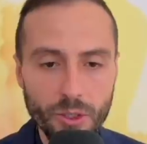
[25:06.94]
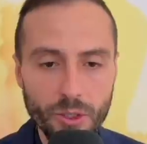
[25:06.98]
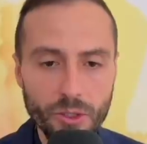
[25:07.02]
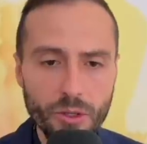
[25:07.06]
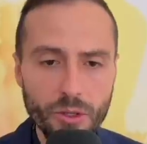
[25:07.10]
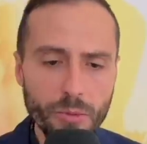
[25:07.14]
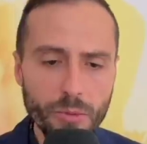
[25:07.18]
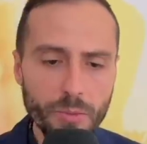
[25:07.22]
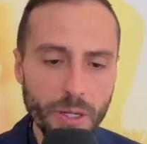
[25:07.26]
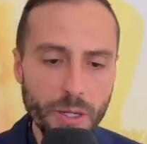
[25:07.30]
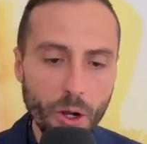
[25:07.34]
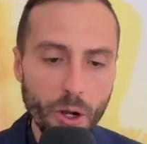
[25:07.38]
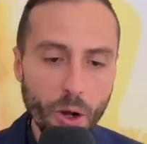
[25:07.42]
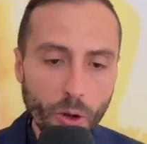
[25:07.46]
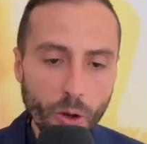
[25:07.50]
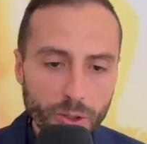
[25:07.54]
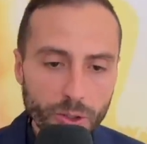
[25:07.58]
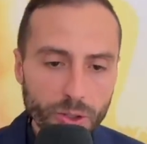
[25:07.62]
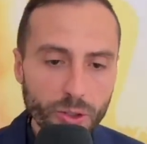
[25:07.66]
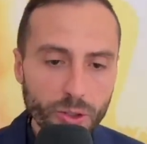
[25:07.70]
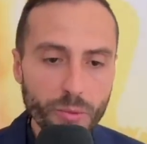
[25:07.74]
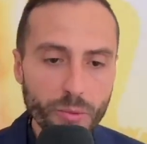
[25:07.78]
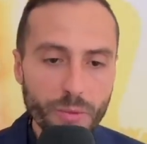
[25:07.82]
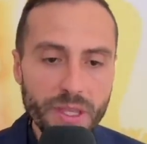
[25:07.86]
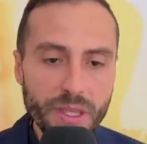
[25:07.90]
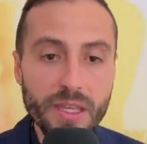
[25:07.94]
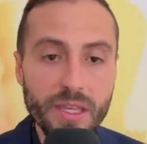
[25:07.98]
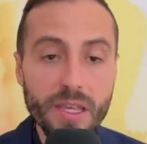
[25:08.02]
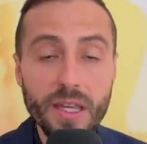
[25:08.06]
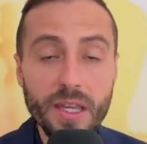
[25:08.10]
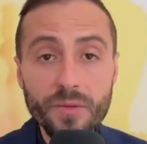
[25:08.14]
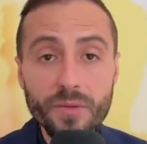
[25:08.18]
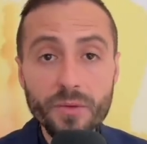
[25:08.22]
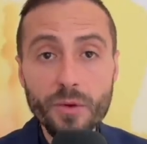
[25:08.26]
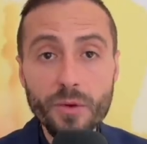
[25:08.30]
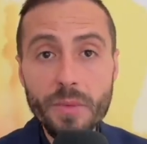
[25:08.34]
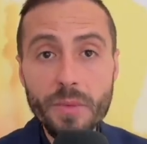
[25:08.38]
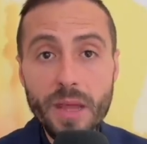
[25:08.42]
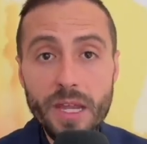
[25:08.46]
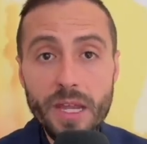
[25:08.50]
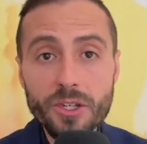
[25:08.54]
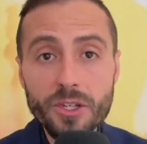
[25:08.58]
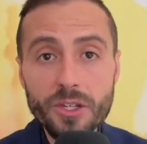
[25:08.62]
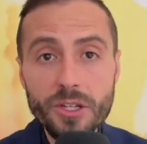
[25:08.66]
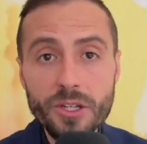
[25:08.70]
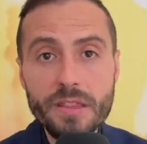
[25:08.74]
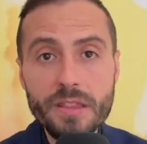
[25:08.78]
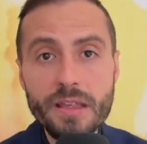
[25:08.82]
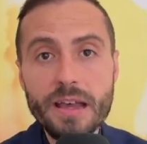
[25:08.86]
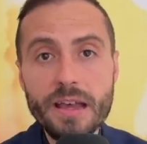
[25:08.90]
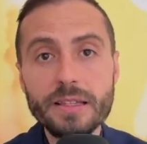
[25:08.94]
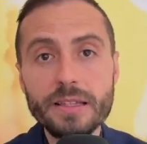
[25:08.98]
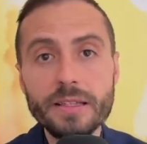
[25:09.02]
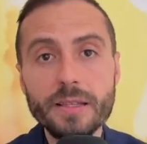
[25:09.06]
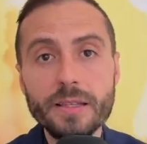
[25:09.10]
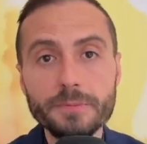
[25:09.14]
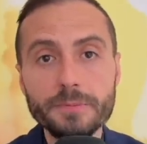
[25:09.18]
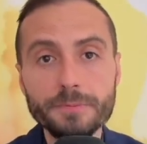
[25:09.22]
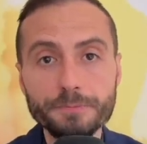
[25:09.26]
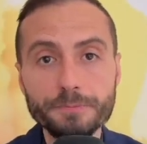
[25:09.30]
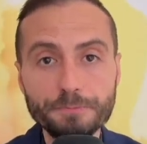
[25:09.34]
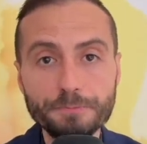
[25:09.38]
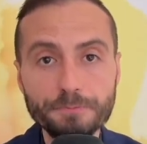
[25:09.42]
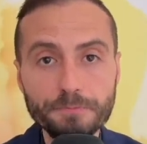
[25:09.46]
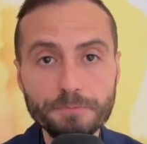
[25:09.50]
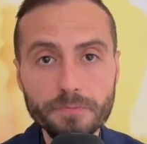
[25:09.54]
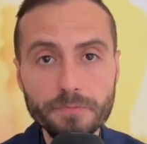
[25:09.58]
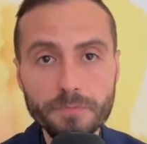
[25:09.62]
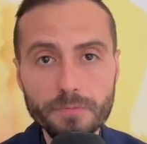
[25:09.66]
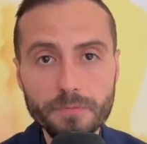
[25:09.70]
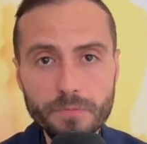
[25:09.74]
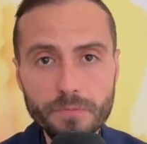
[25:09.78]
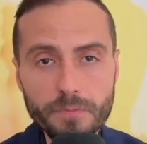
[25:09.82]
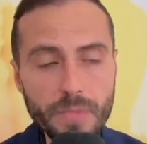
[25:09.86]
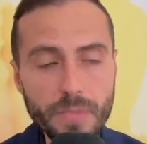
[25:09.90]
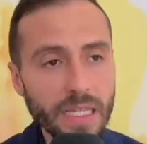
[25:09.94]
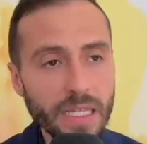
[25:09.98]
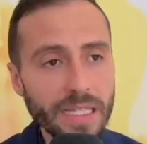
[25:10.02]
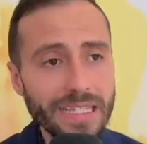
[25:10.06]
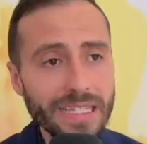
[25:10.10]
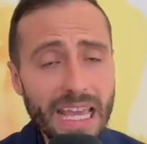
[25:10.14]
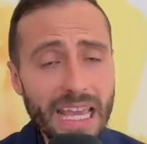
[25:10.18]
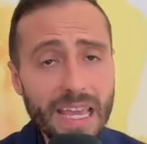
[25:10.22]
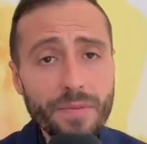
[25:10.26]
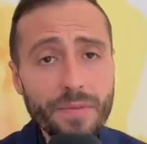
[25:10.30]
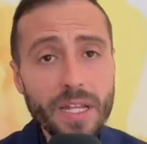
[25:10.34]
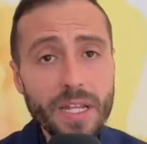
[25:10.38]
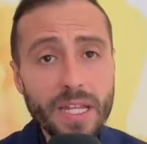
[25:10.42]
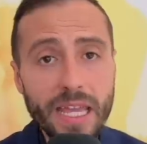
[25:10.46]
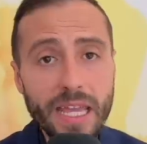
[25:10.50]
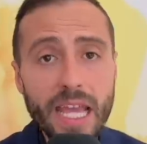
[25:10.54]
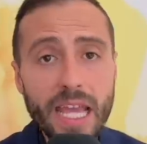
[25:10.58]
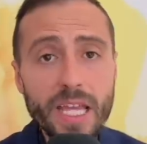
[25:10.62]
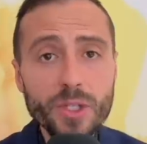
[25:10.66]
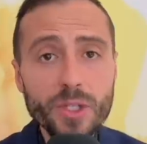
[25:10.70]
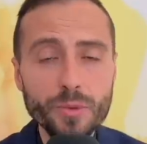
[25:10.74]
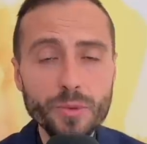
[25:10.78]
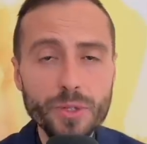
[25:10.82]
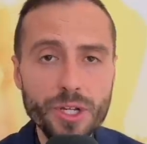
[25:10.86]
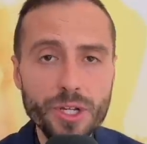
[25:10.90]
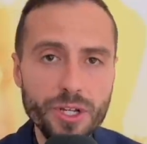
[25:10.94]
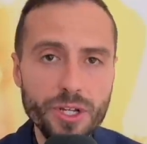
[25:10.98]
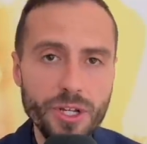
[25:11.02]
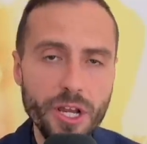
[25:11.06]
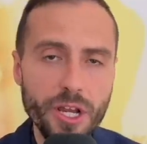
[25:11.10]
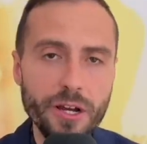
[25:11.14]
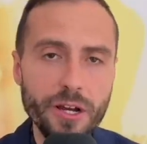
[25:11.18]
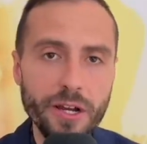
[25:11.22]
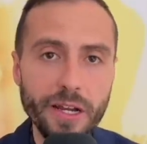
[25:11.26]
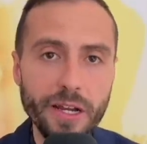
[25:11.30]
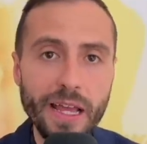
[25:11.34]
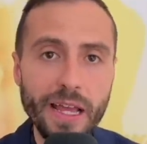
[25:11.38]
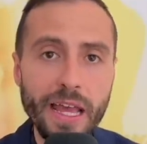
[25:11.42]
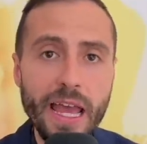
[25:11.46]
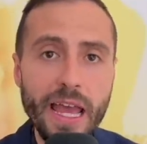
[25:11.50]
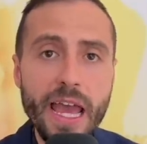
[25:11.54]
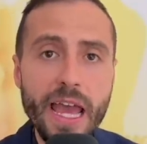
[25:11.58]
two, but also with the information that David Gates was sharing.